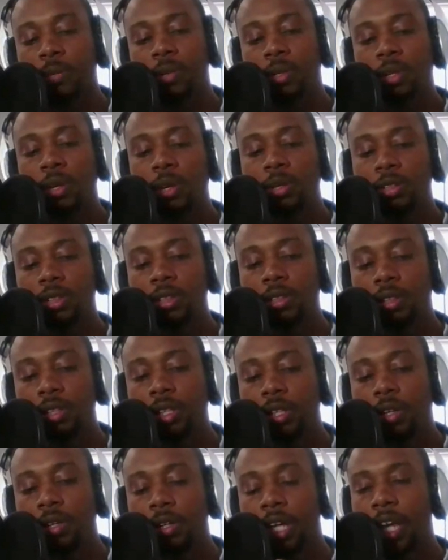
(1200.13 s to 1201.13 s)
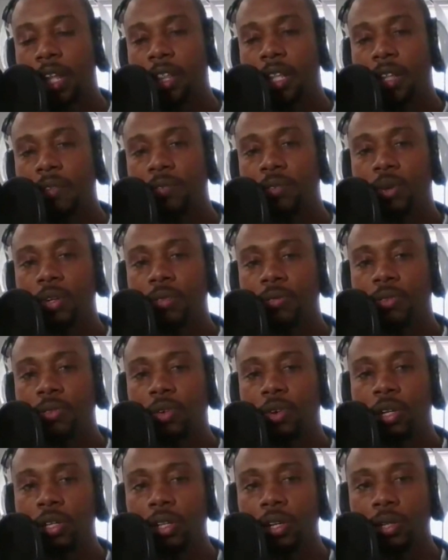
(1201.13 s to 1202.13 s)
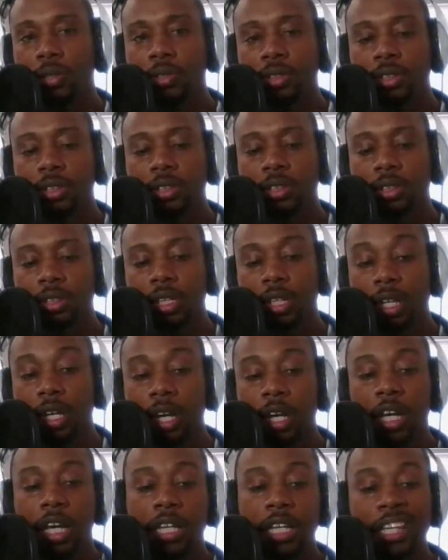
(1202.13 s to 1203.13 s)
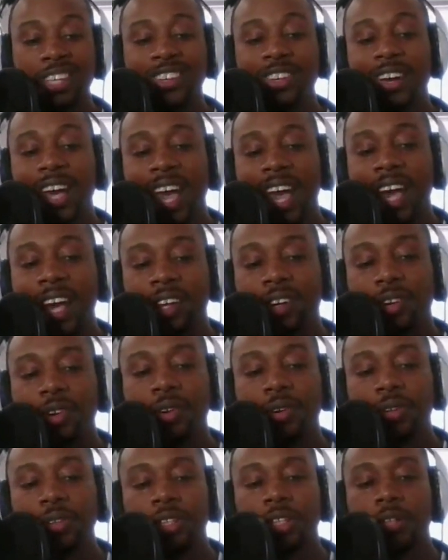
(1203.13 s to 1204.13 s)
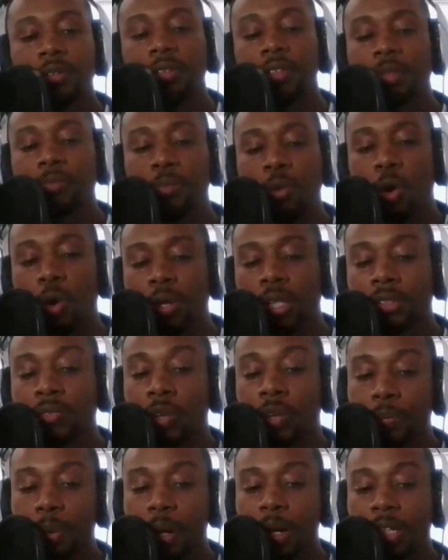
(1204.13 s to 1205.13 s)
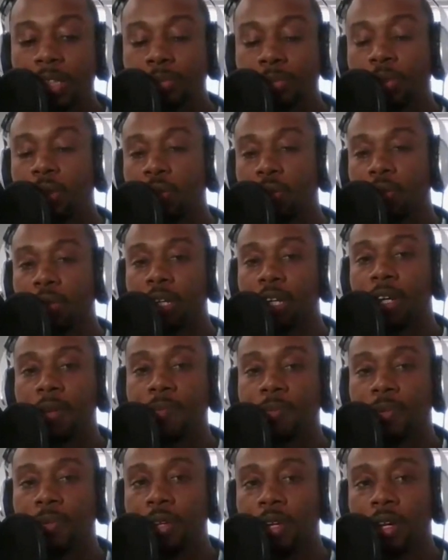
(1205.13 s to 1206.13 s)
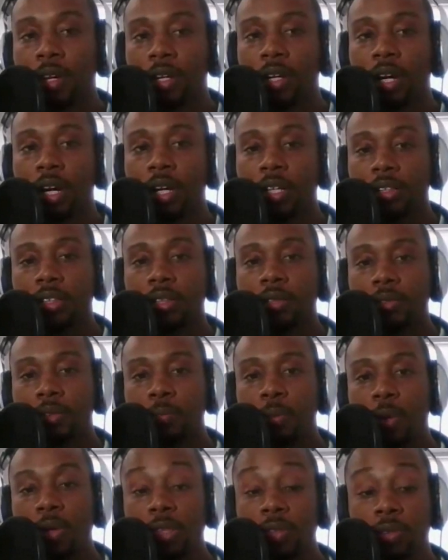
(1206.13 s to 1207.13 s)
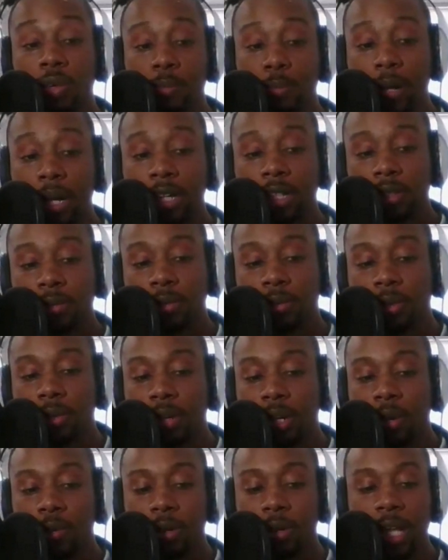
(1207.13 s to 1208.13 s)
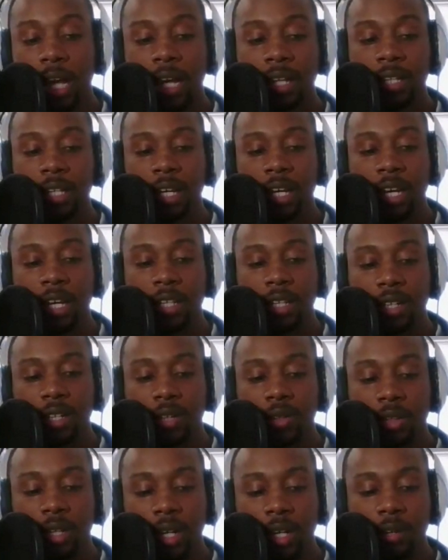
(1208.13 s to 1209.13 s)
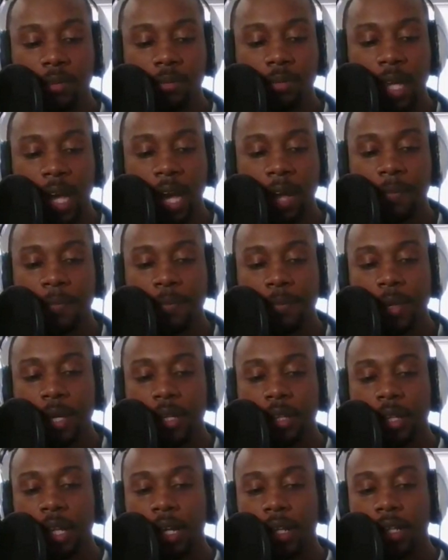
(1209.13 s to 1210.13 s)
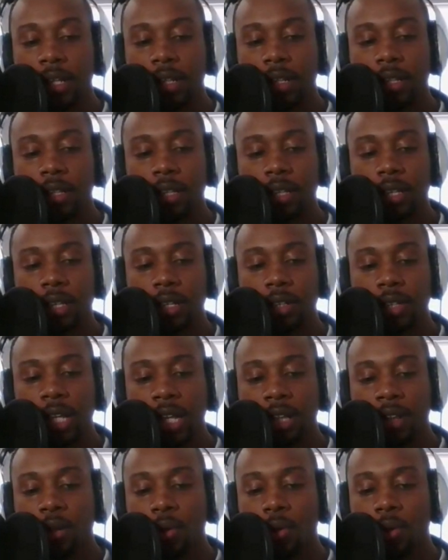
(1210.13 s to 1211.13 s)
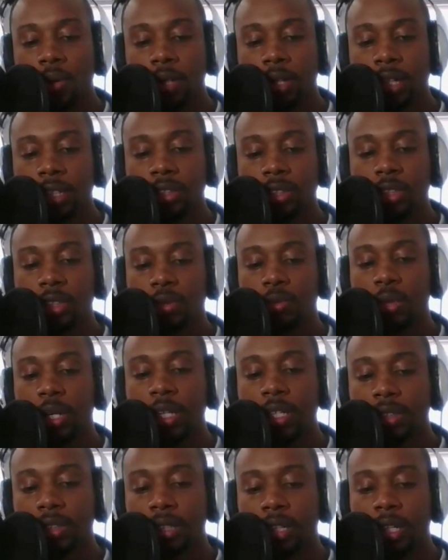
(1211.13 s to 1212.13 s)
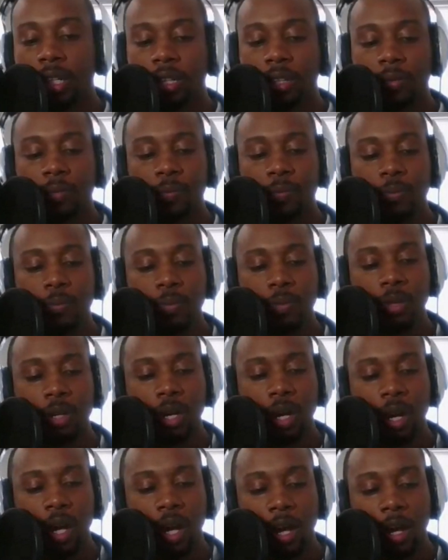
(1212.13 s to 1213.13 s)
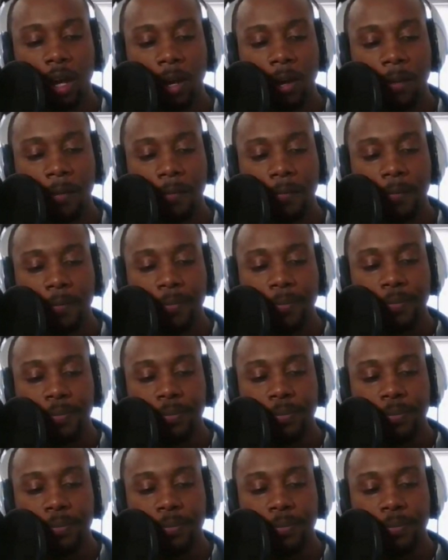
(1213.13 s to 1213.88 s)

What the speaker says: closing, ending for the foreclosures, and then you add on the mortgage forbearance program, the mortgage forbearance program. What that did, that that lower interest rates um,